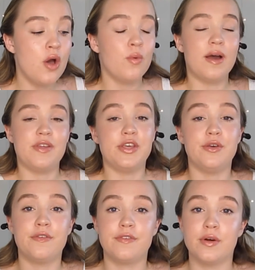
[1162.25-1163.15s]
whether
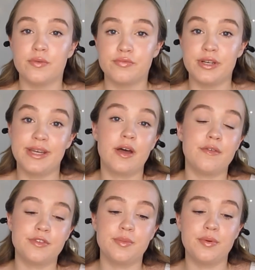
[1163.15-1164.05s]
you feel really
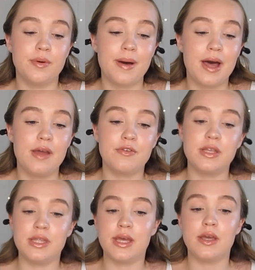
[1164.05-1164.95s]
comfortable about
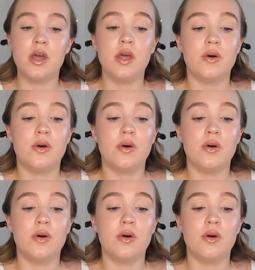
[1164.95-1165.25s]
everything